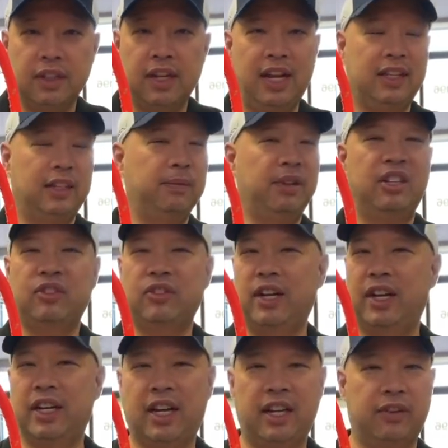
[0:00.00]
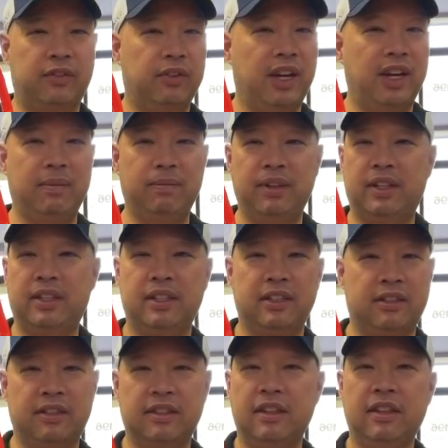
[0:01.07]
I had to make sure I got it right
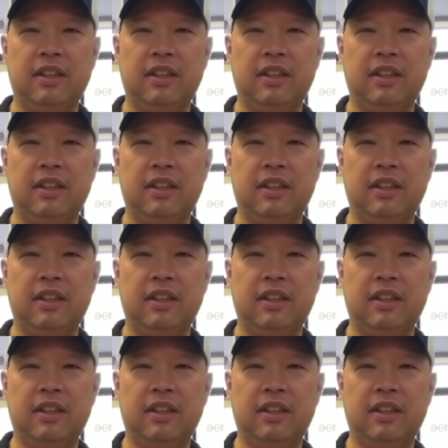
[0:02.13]
because